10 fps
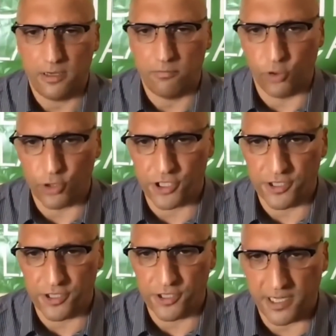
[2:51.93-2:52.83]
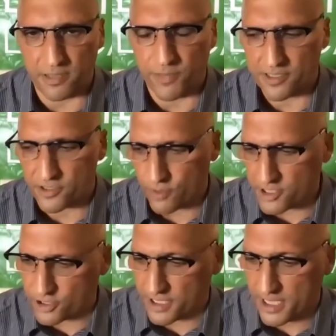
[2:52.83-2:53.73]
Bush and Cheney
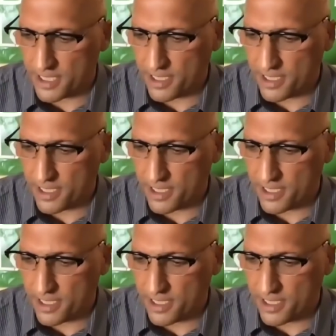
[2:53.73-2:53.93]
administration.